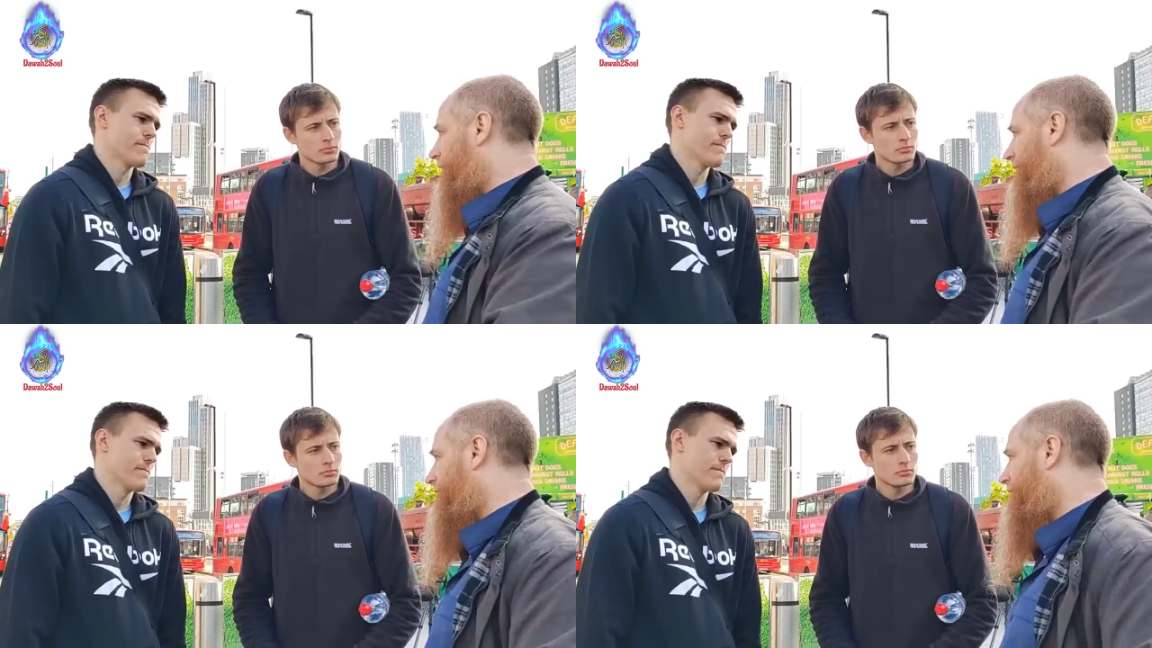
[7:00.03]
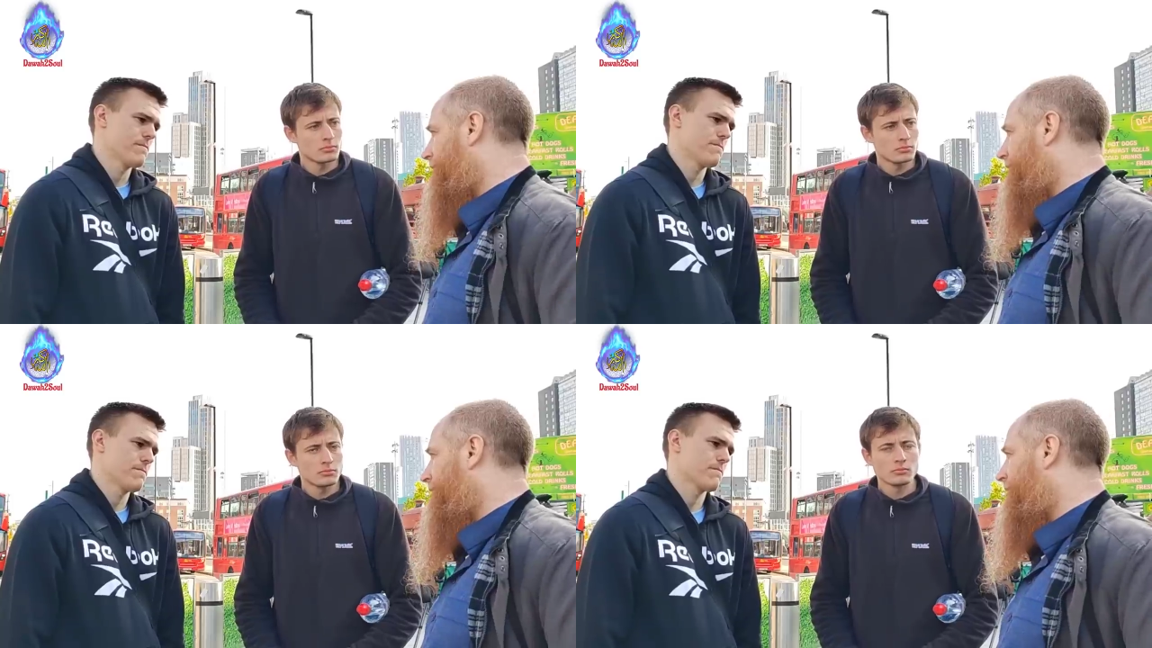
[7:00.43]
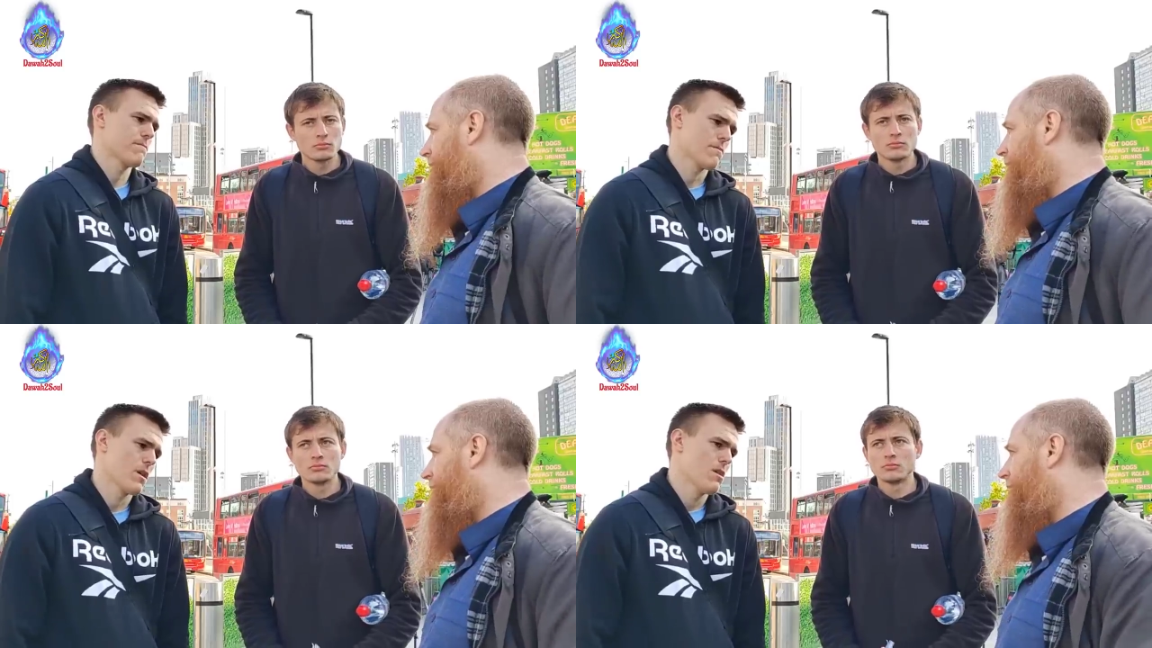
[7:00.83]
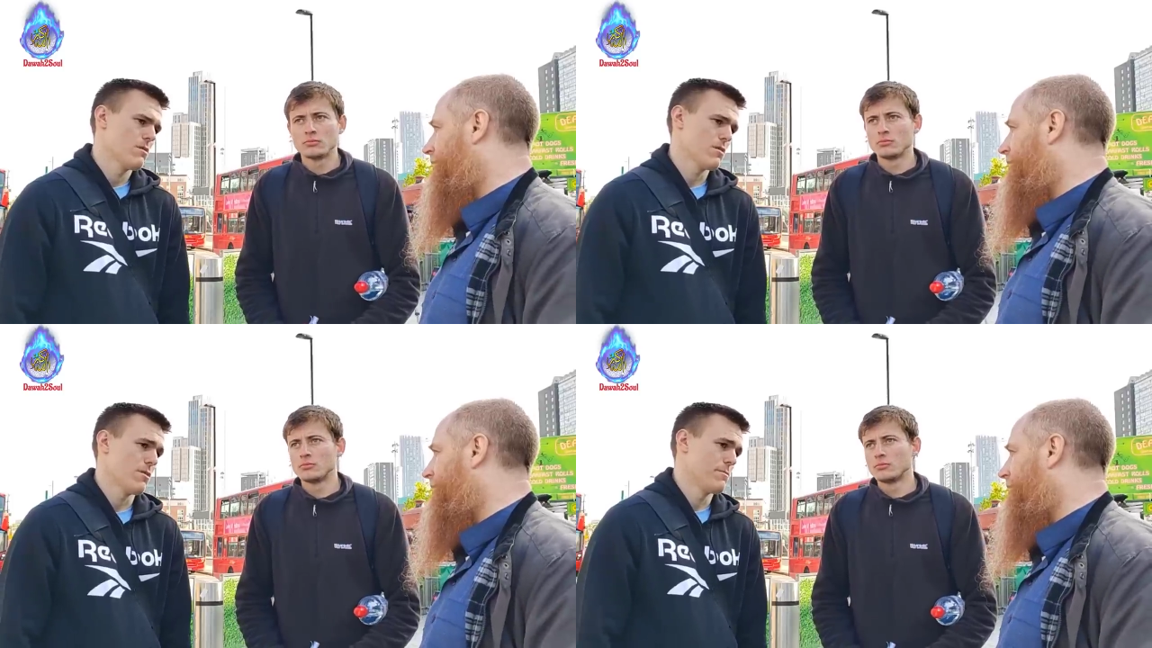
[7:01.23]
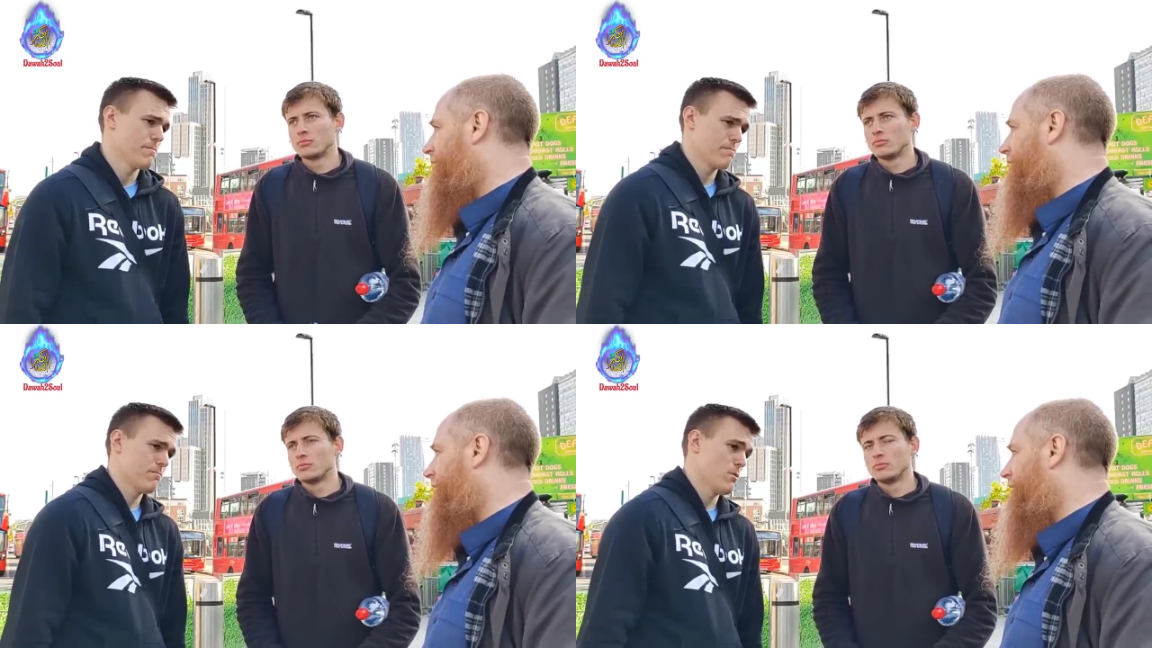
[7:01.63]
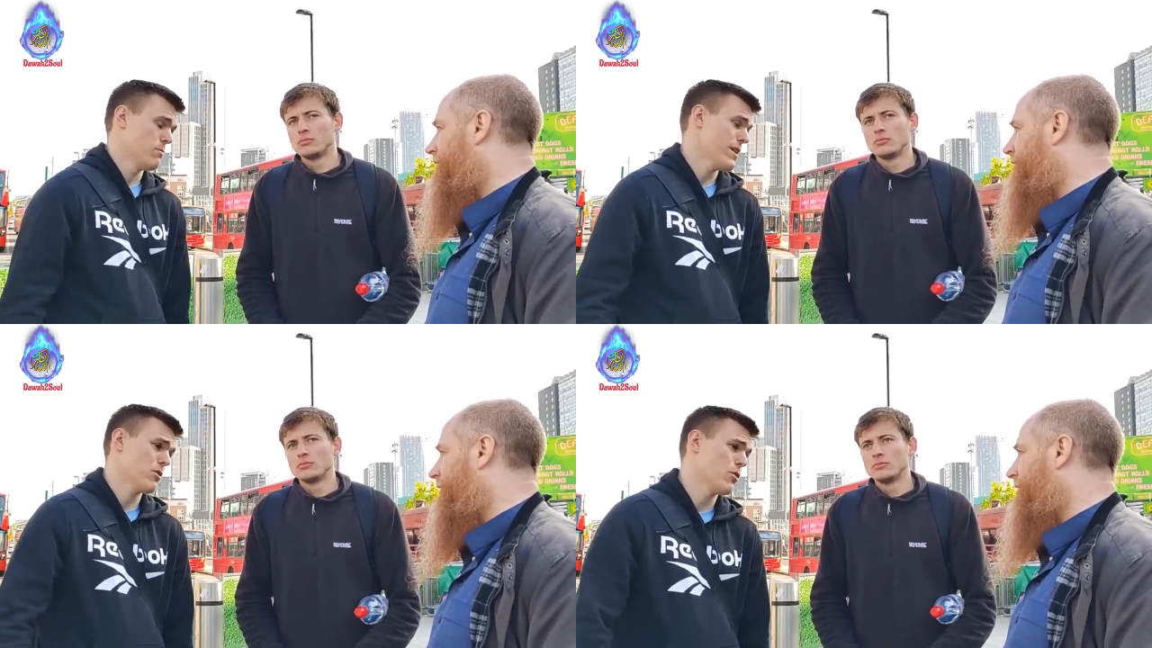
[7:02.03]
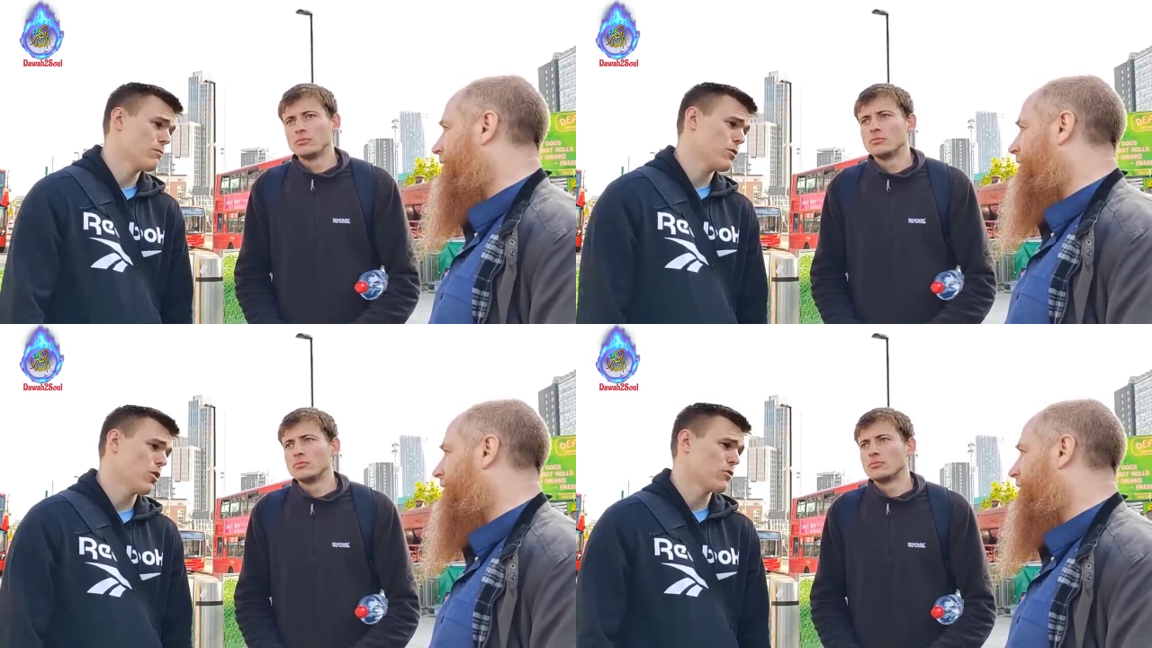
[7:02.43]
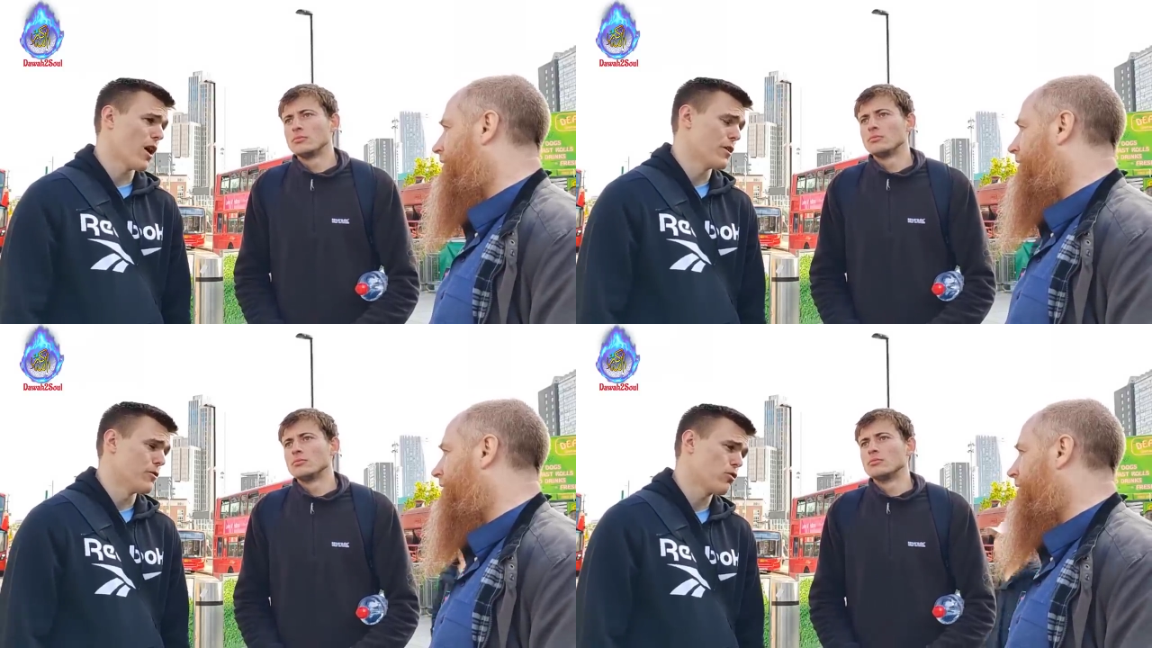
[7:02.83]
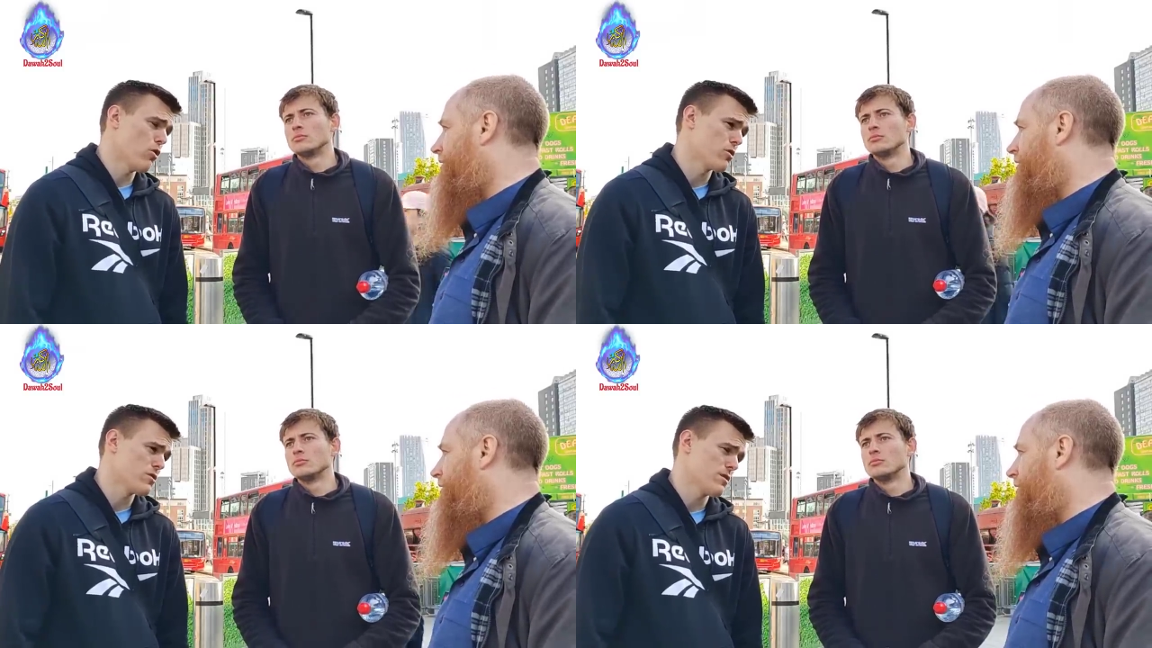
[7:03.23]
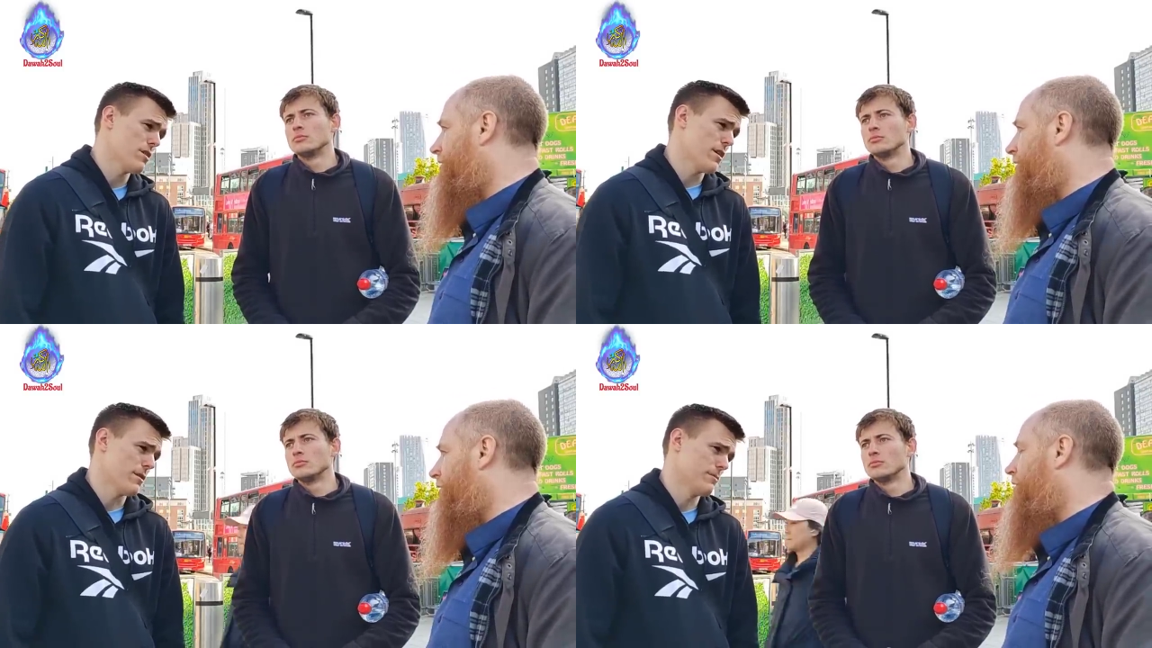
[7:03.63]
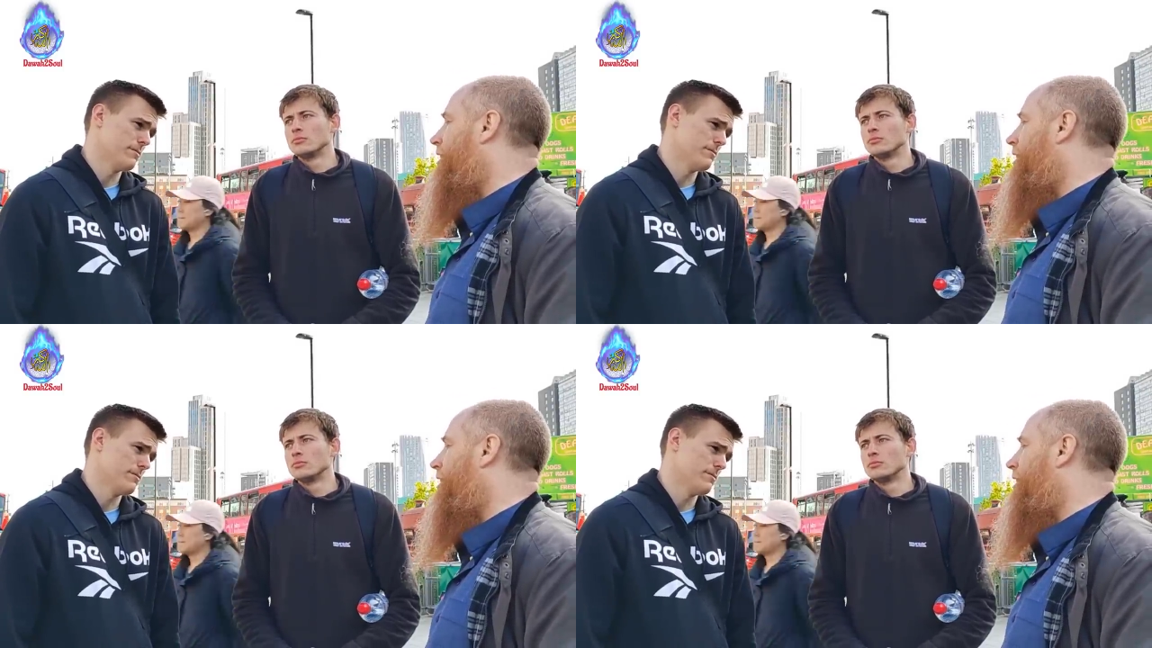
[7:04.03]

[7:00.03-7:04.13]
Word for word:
Speaker 1: die. So yeah, God died on the cross. Yeah.